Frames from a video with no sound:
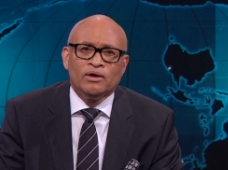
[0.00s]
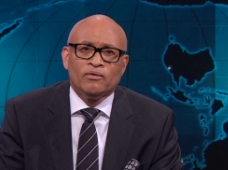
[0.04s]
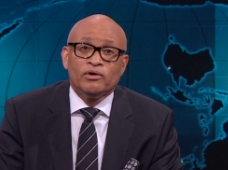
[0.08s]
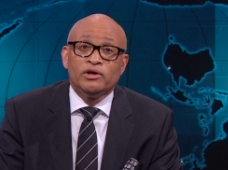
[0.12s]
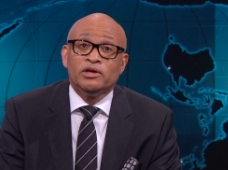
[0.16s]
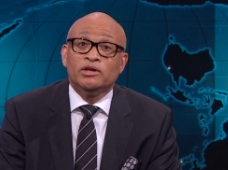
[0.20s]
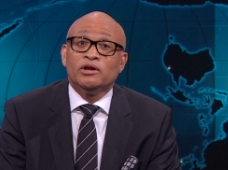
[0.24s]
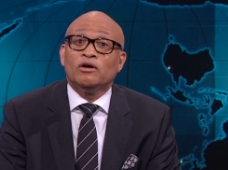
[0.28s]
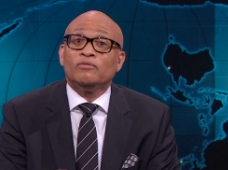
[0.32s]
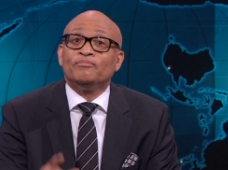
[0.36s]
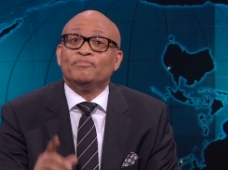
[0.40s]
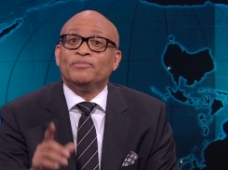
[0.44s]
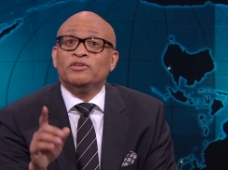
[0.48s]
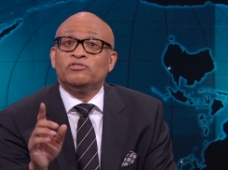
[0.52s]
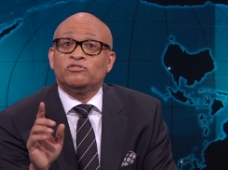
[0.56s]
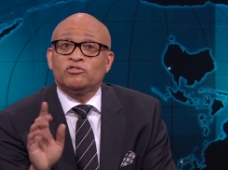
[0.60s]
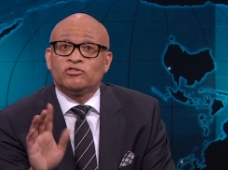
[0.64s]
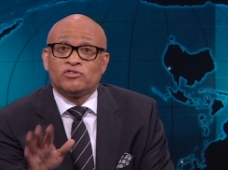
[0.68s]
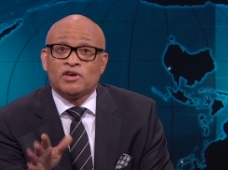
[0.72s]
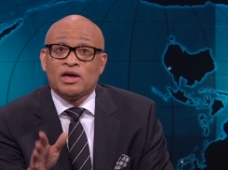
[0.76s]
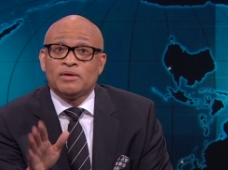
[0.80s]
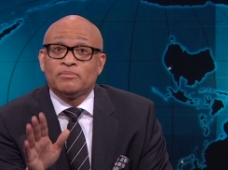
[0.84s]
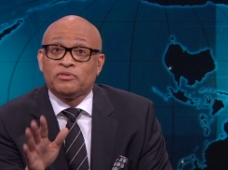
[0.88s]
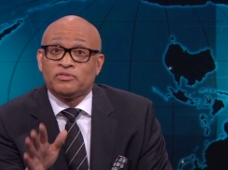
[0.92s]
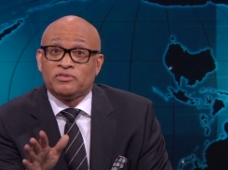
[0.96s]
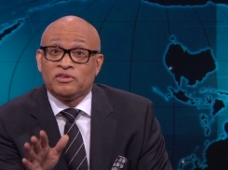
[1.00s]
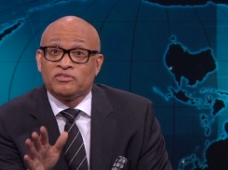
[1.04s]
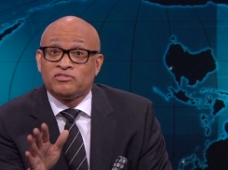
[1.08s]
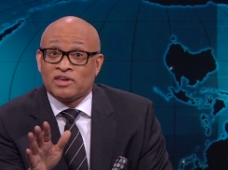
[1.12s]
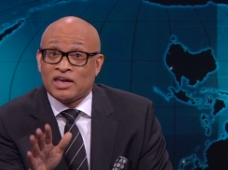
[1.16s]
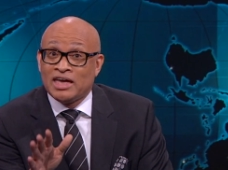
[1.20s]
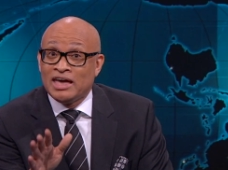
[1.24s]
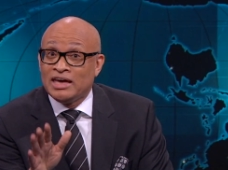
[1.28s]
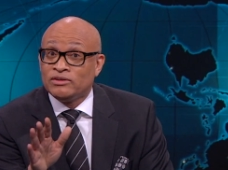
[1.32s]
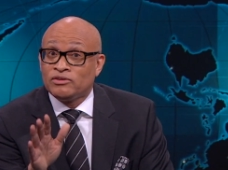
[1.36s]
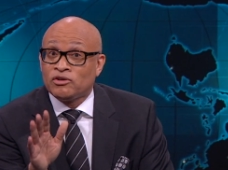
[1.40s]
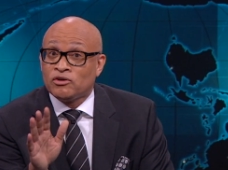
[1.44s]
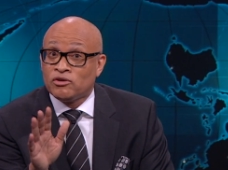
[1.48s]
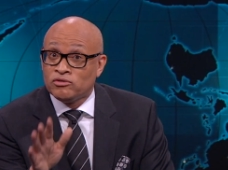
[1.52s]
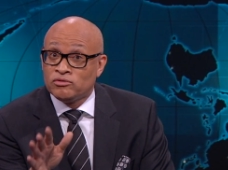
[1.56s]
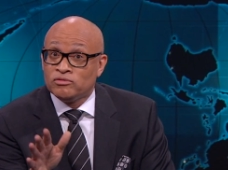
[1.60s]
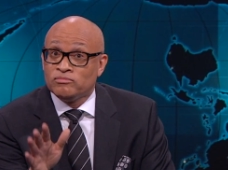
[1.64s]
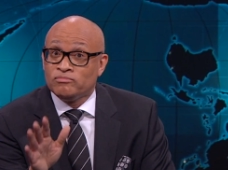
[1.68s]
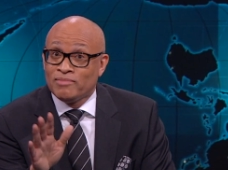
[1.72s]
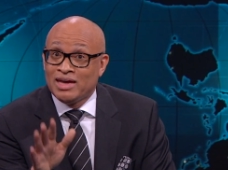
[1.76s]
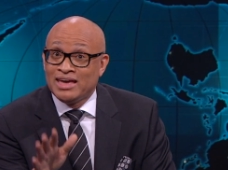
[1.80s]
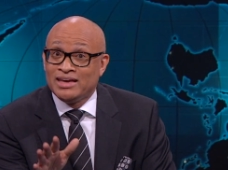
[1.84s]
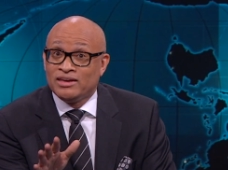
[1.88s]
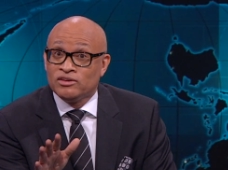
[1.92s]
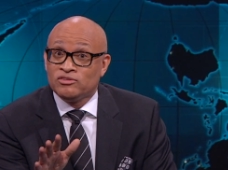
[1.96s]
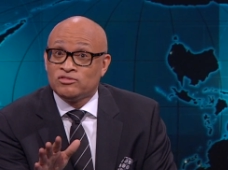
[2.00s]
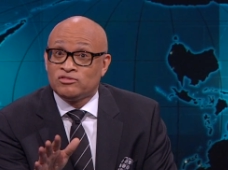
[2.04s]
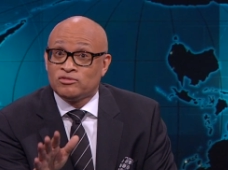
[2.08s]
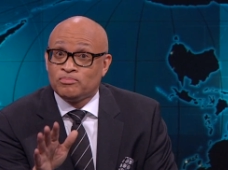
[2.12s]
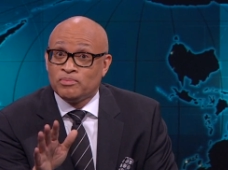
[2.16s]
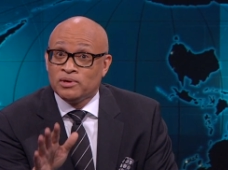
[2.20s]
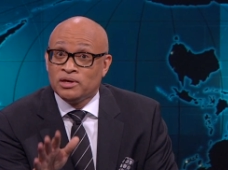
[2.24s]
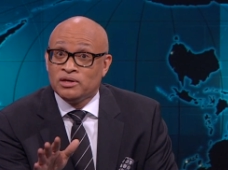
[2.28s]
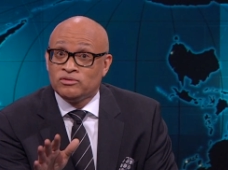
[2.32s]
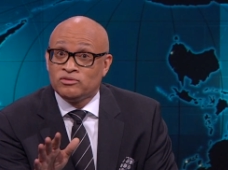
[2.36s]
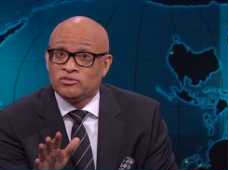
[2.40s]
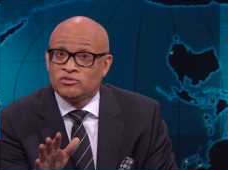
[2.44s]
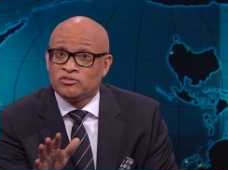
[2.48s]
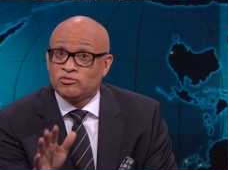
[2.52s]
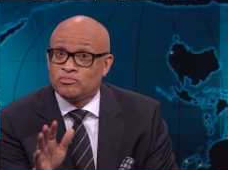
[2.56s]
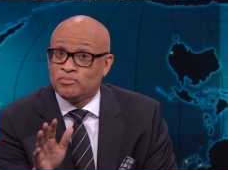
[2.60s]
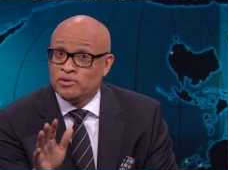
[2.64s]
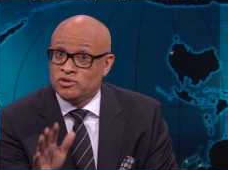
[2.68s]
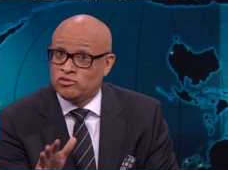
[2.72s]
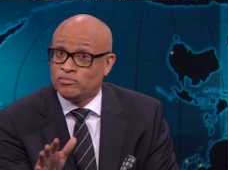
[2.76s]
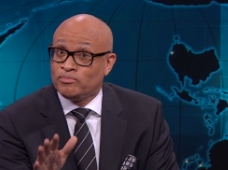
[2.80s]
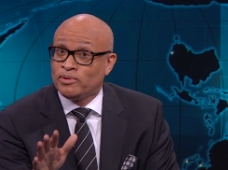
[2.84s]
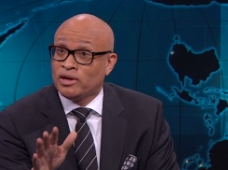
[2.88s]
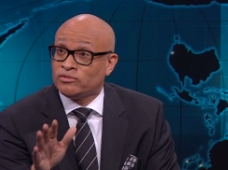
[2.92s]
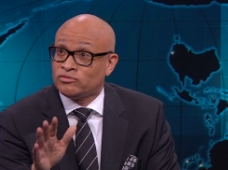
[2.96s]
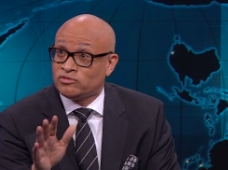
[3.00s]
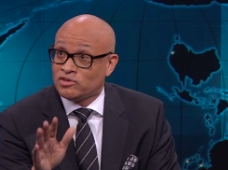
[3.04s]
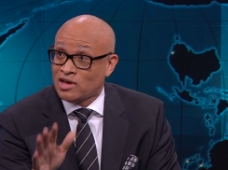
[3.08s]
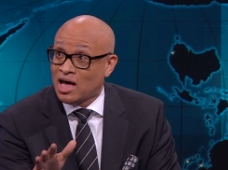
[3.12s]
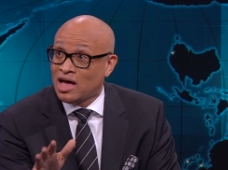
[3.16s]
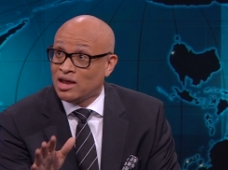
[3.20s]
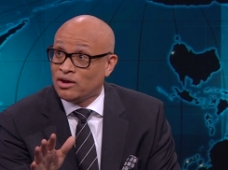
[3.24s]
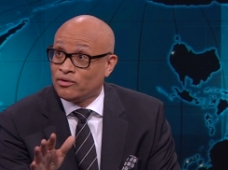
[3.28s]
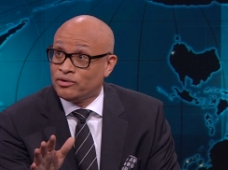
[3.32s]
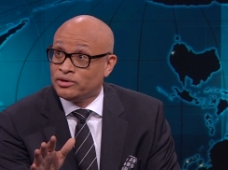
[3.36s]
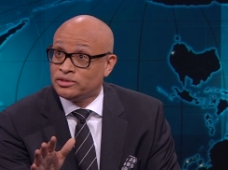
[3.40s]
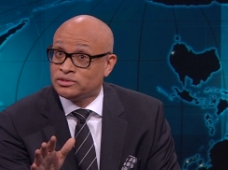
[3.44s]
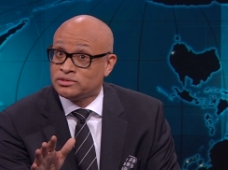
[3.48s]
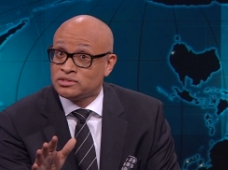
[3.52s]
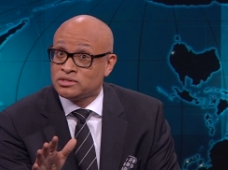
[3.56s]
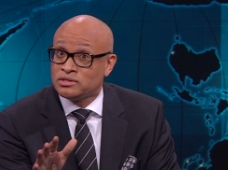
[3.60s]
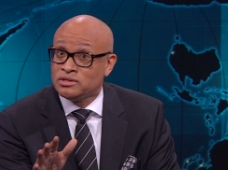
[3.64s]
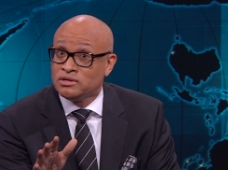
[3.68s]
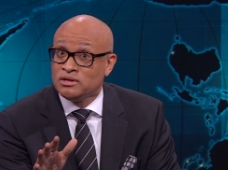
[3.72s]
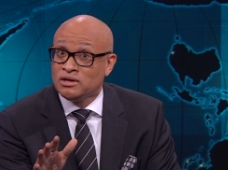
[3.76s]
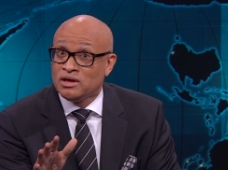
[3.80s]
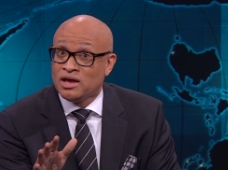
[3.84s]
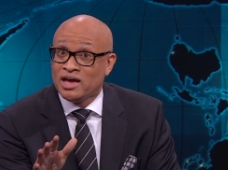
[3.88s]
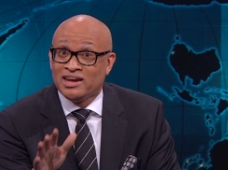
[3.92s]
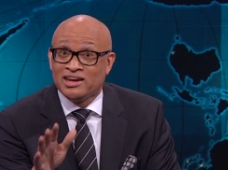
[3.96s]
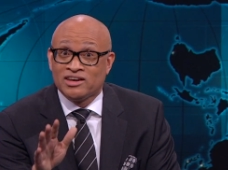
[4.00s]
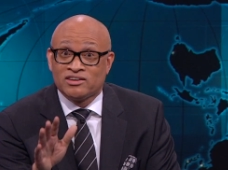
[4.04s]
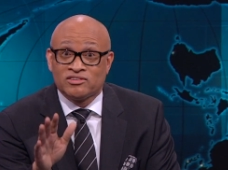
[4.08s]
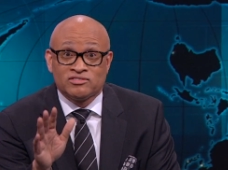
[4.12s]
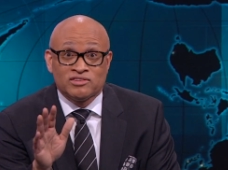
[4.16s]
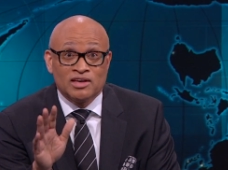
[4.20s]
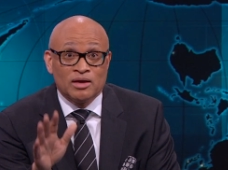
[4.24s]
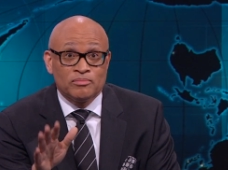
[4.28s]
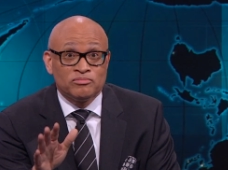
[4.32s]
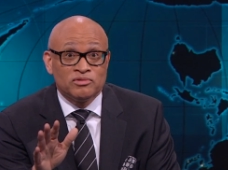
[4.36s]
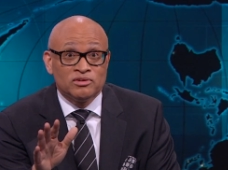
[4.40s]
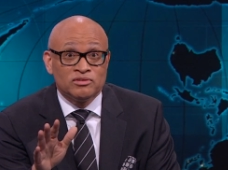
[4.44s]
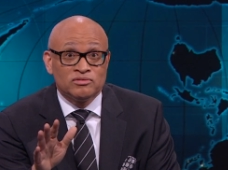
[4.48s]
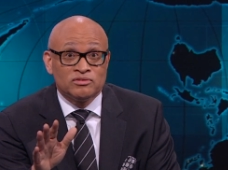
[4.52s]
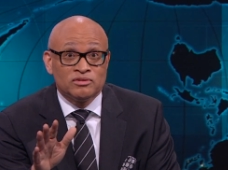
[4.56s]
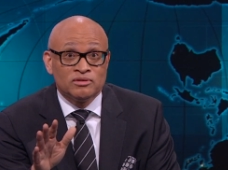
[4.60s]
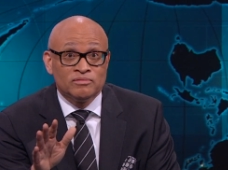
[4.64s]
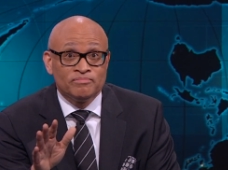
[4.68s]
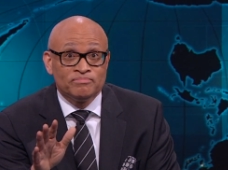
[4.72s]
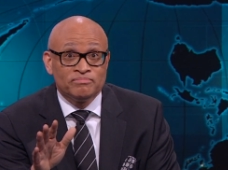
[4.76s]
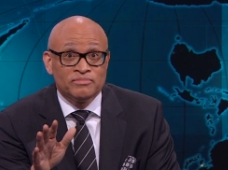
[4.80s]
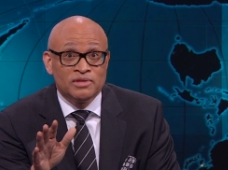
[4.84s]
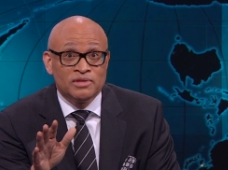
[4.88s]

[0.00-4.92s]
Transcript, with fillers: Well, you know, it's a shame that this kid couldn't make his speech, a speech about tolerance and acceptance.